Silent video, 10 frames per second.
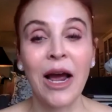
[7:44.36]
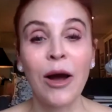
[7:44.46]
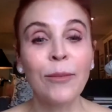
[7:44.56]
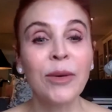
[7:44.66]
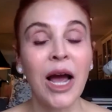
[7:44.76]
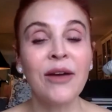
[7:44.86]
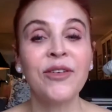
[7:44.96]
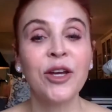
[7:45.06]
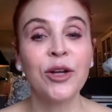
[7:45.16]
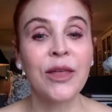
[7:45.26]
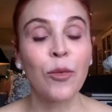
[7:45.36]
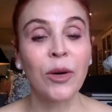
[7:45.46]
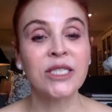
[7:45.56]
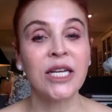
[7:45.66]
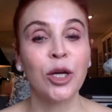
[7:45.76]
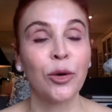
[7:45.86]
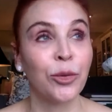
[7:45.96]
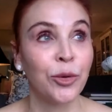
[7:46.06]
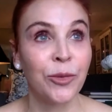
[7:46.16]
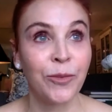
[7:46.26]
I mean, I figured that once I'd go
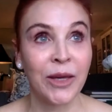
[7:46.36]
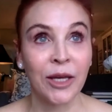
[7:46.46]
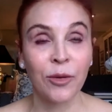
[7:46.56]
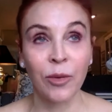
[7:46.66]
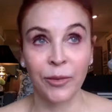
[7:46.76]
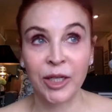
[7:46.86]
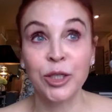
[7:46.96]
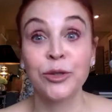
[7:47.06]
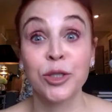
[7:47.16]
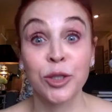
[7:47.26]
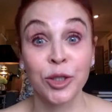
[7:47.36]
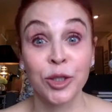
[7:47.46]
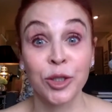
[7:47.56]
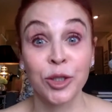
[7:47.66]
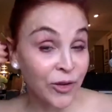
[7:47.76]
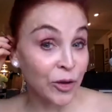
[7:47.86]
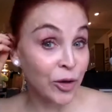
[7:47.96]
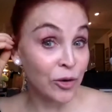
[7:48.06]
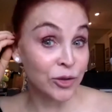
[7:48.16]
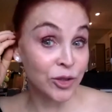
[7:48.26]
through the peel, what we could do is look at those
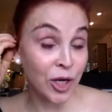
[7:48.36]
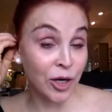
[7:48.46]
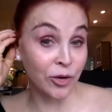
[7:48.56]
photos. So